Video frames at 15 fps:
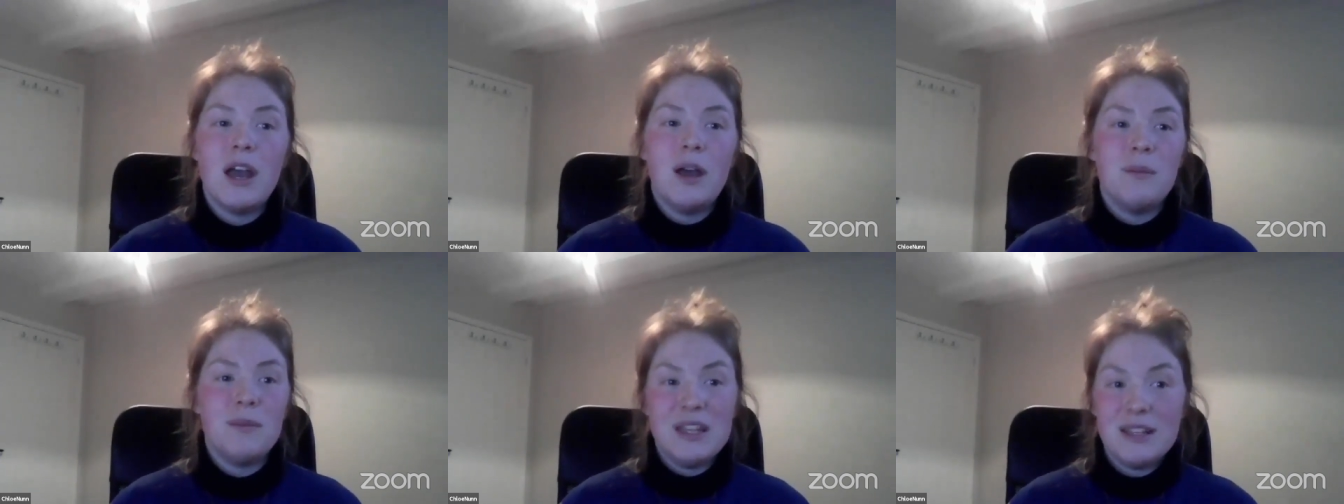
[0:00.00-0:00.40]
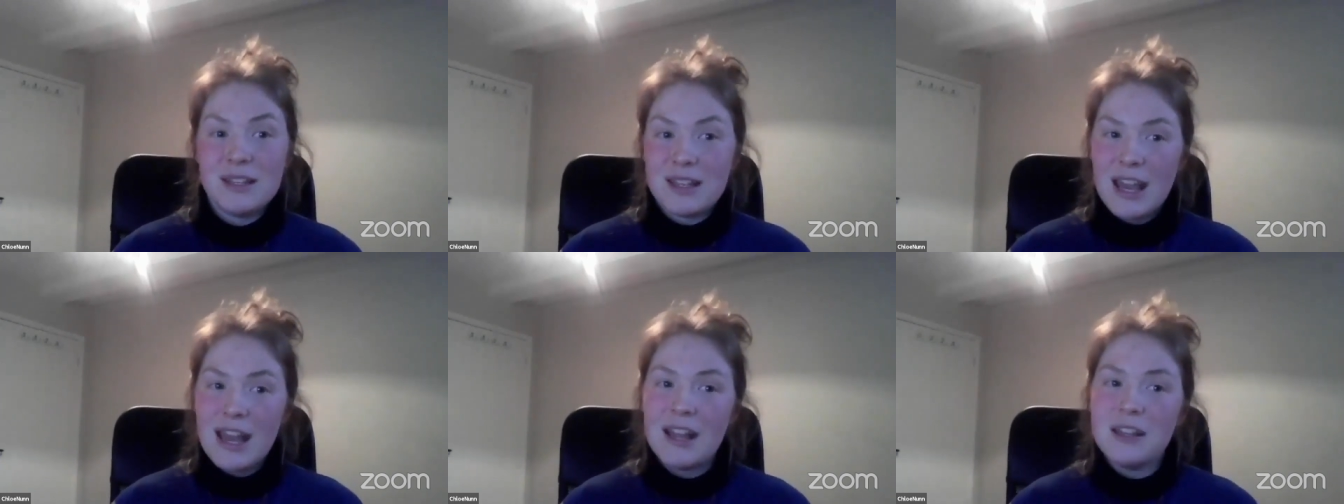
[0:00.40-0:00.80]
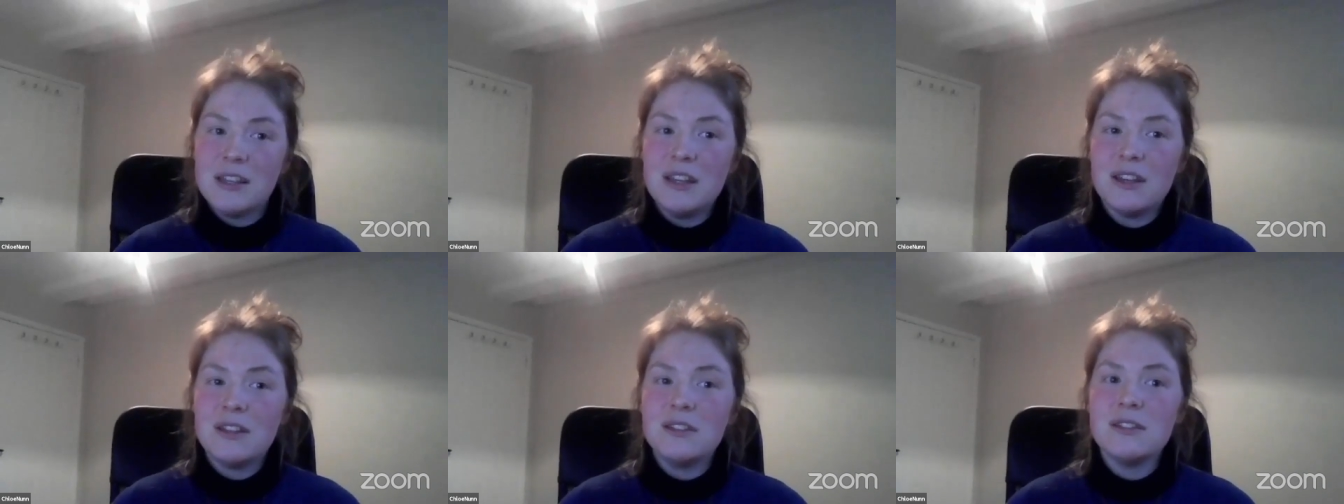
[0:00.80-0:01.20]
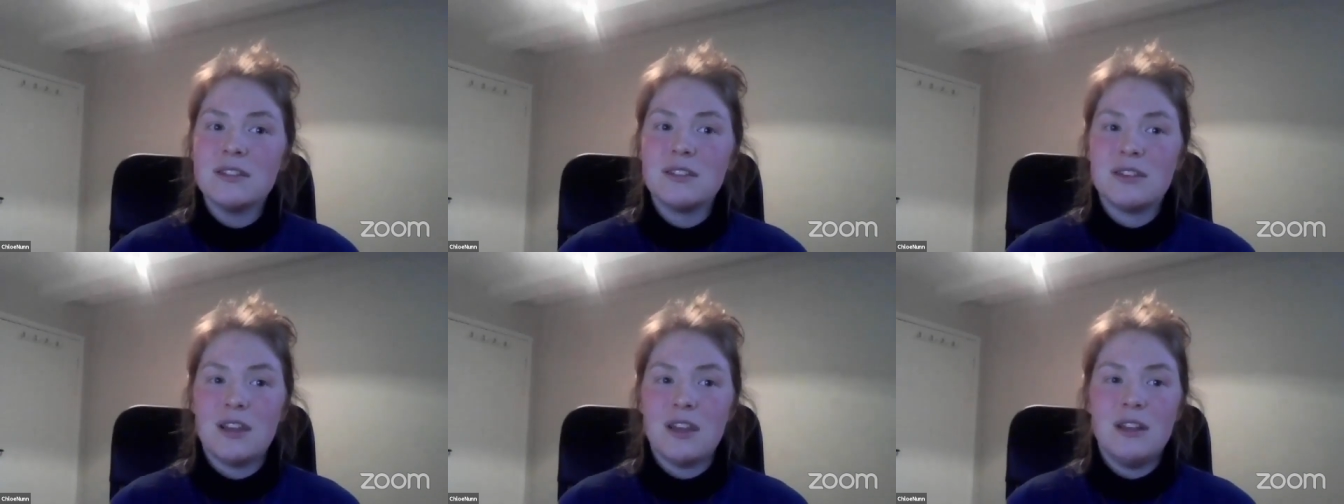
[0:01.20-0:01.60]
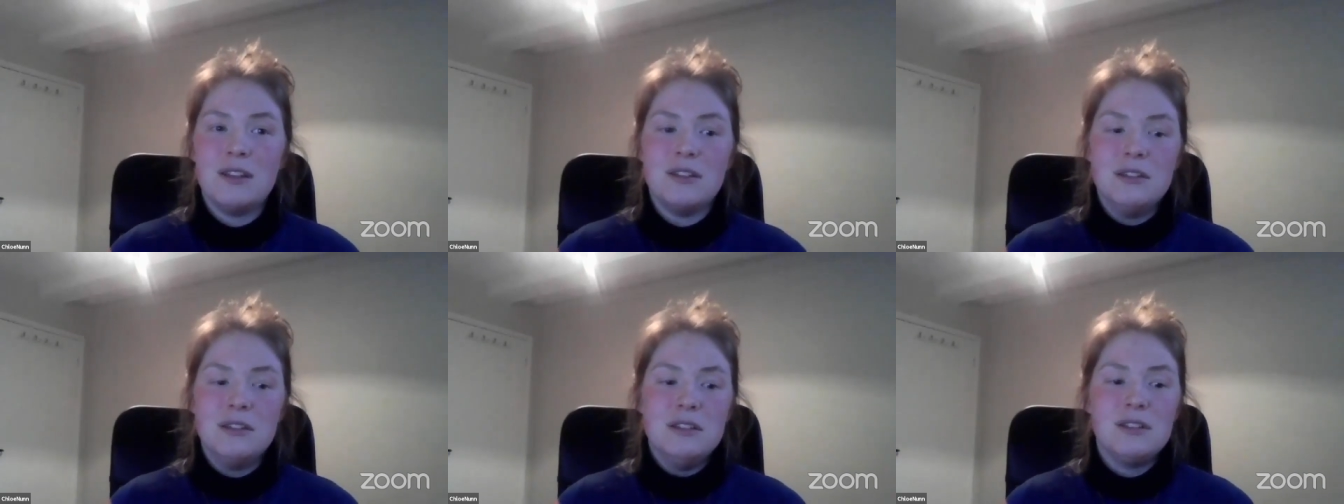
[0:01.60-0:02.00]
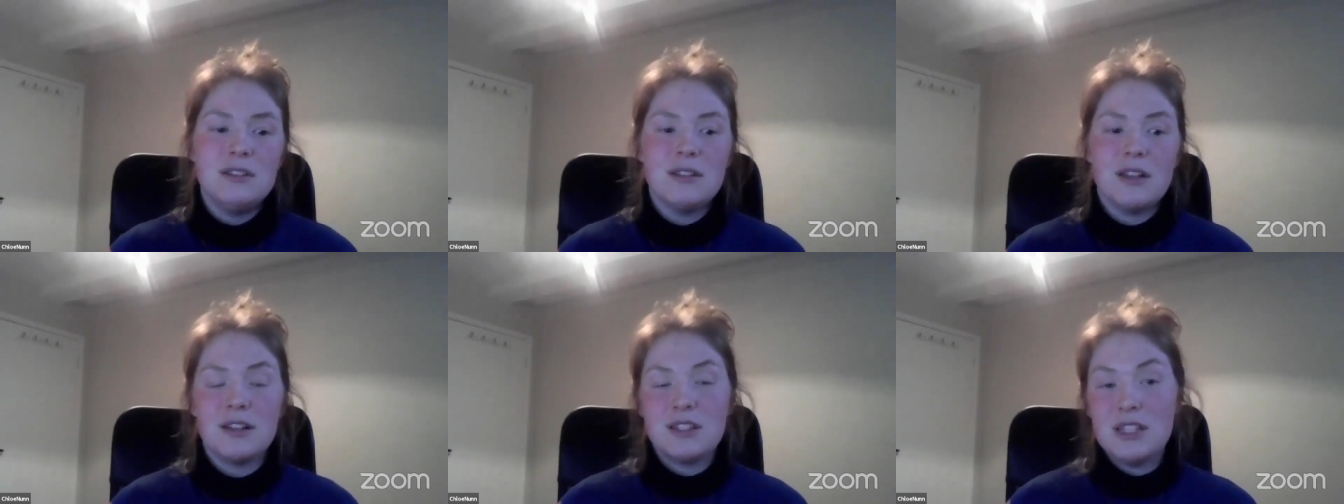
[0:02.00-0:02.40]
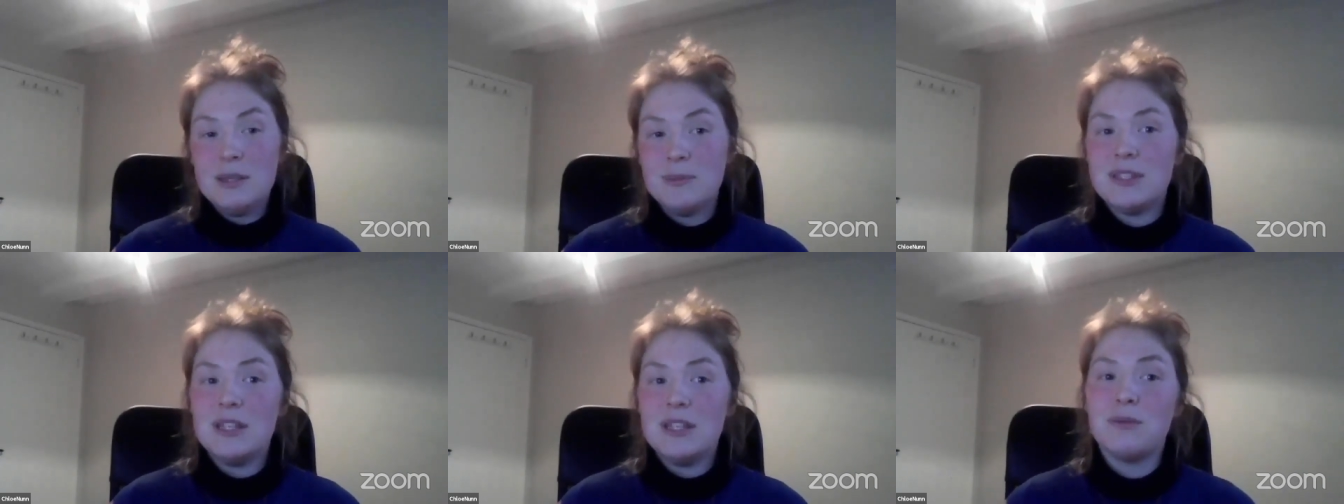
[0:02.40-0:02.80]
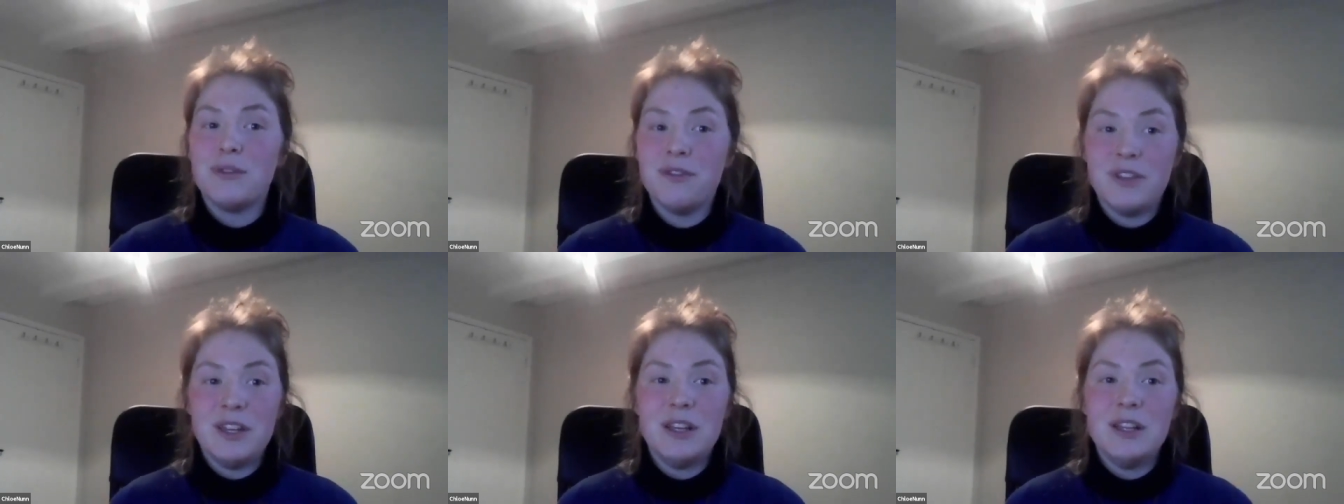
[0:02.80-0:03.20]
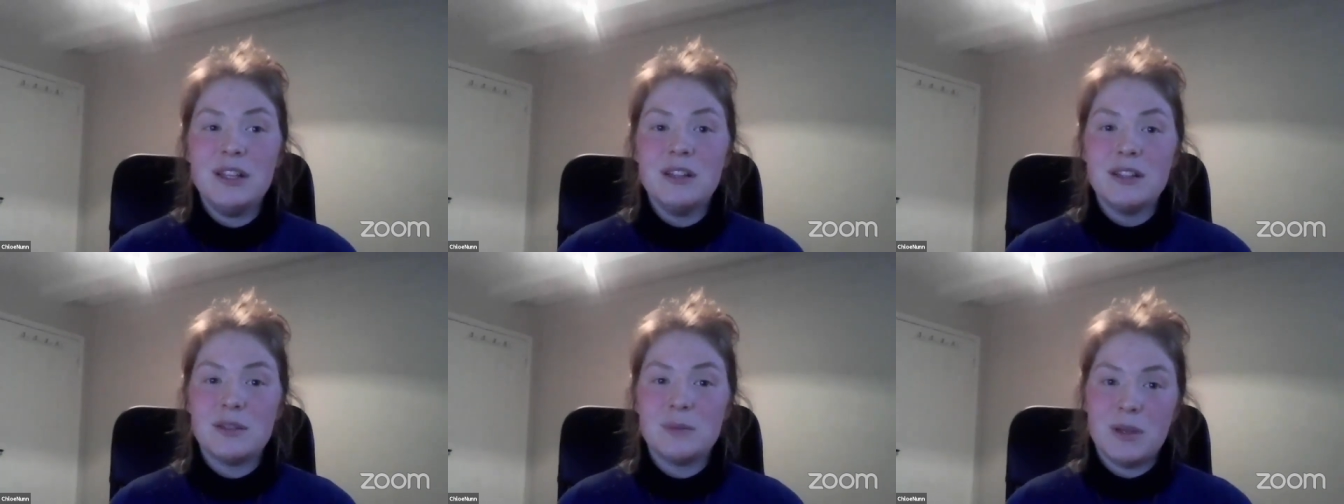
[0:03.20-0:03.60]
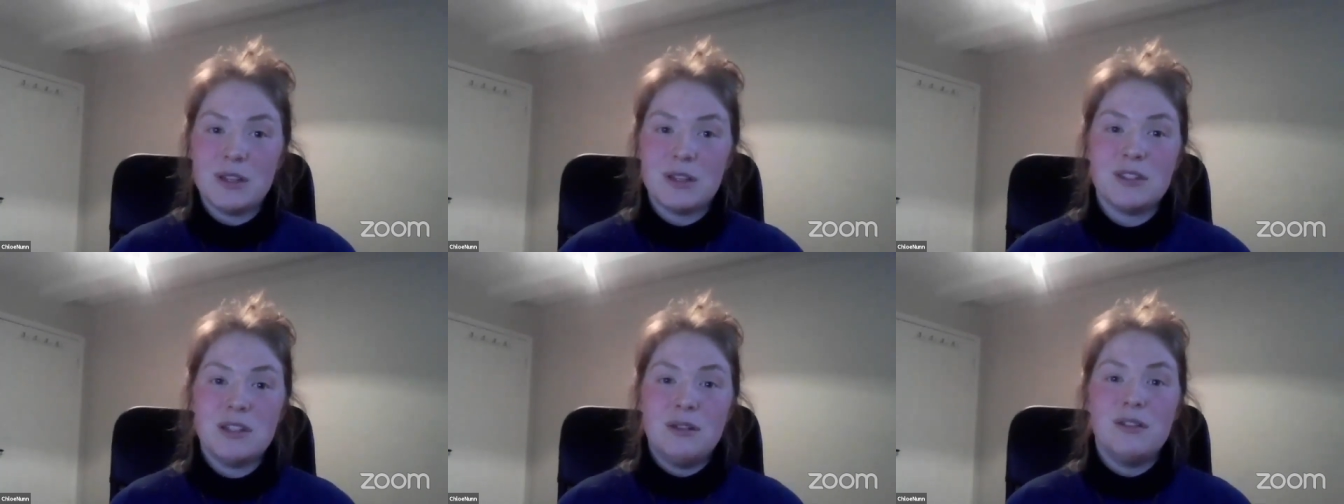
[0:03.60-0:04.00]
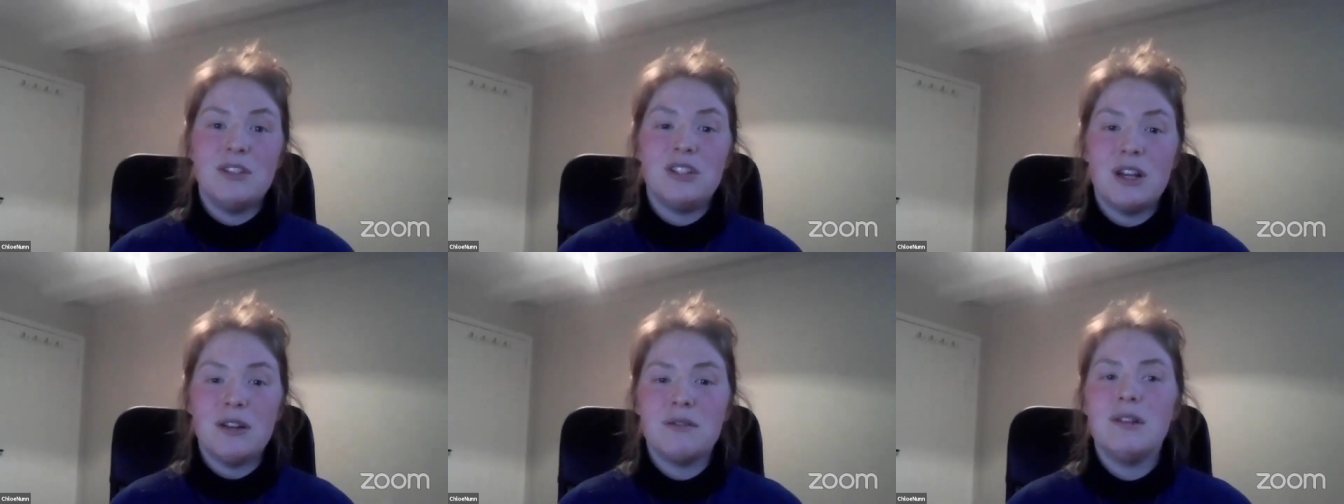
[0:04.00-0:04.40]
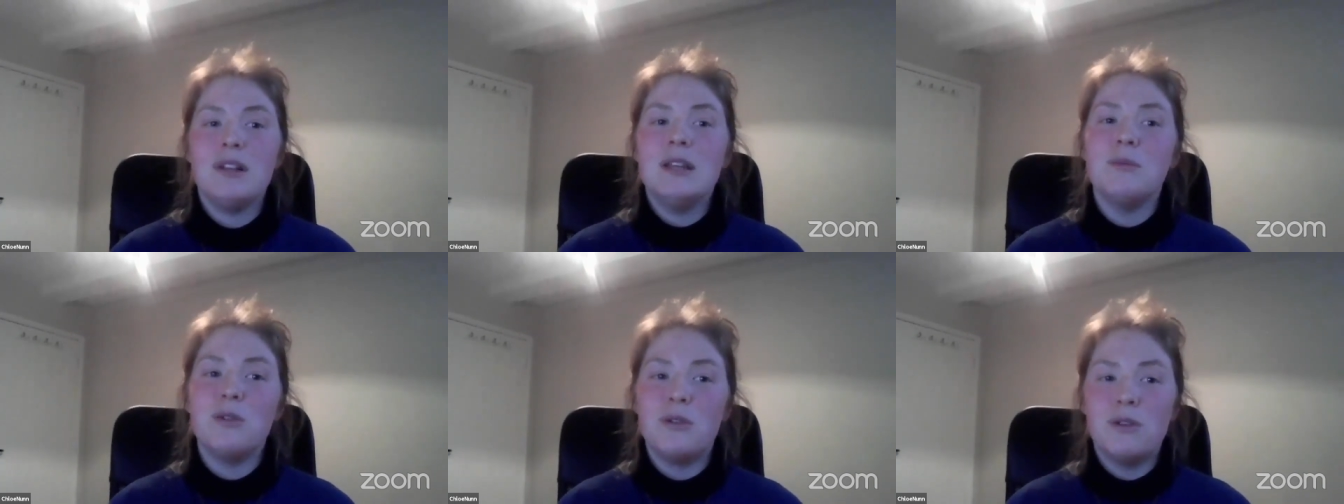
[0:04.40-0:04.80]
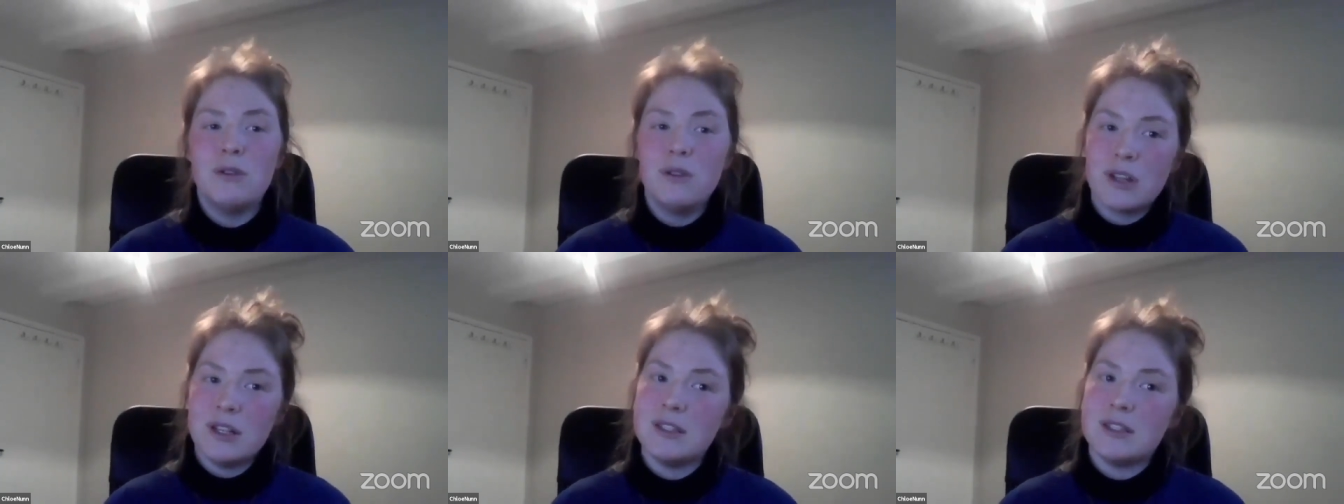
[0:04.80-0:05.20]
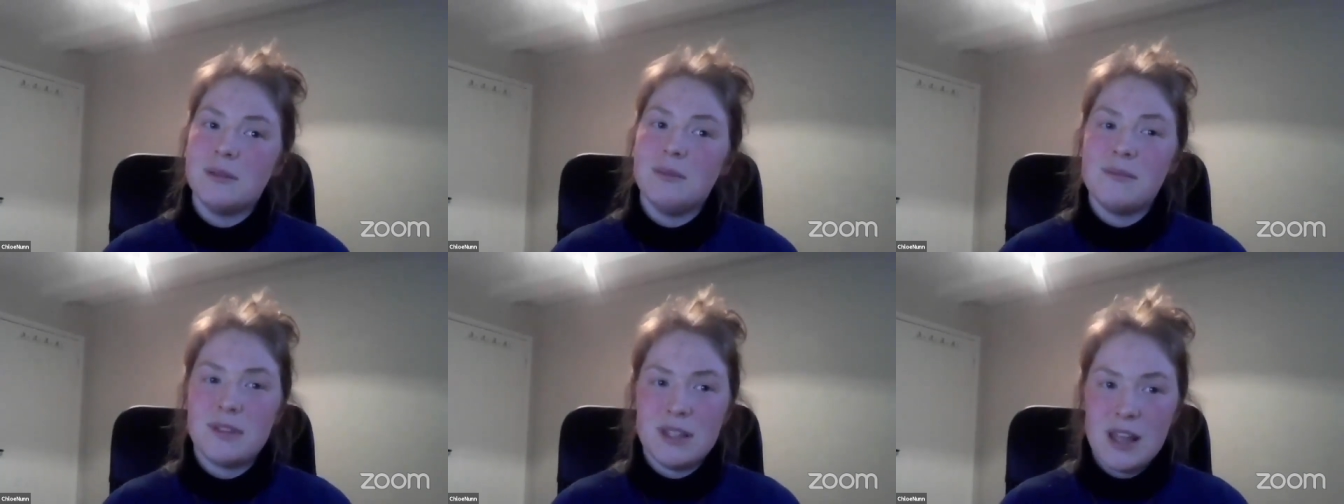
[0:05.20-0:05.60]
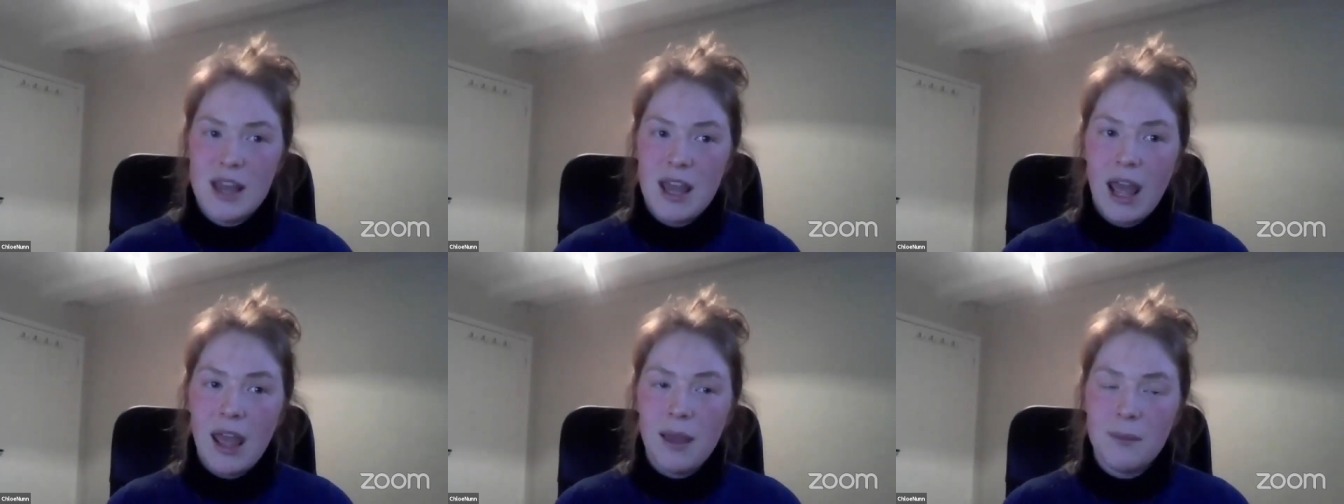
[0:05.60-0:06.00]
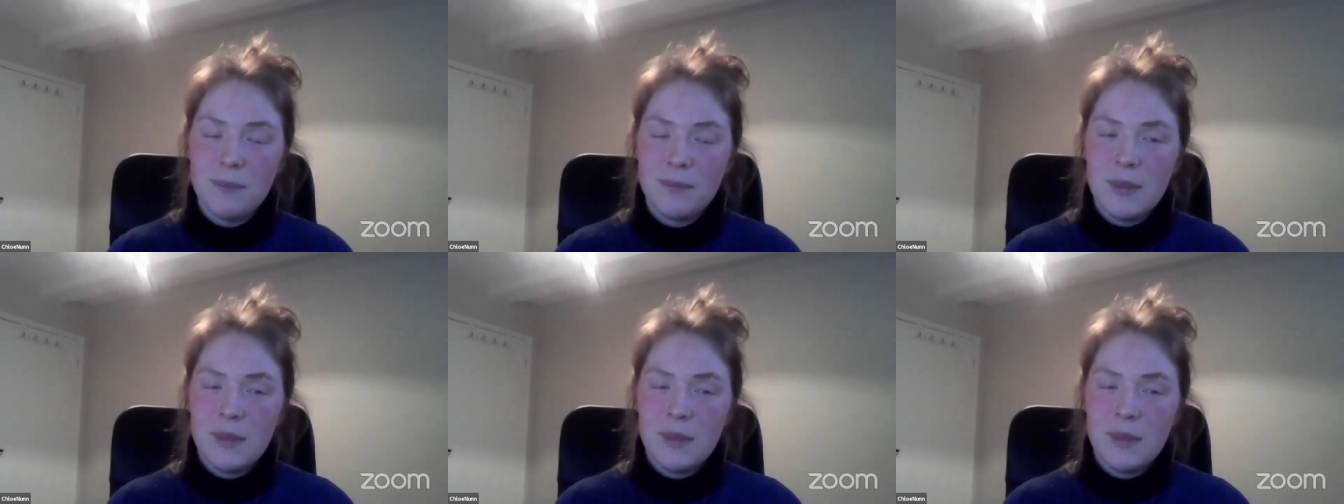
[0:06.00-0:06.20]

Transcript: in canyons and like deep sea ravines, because there are generally more organisms there.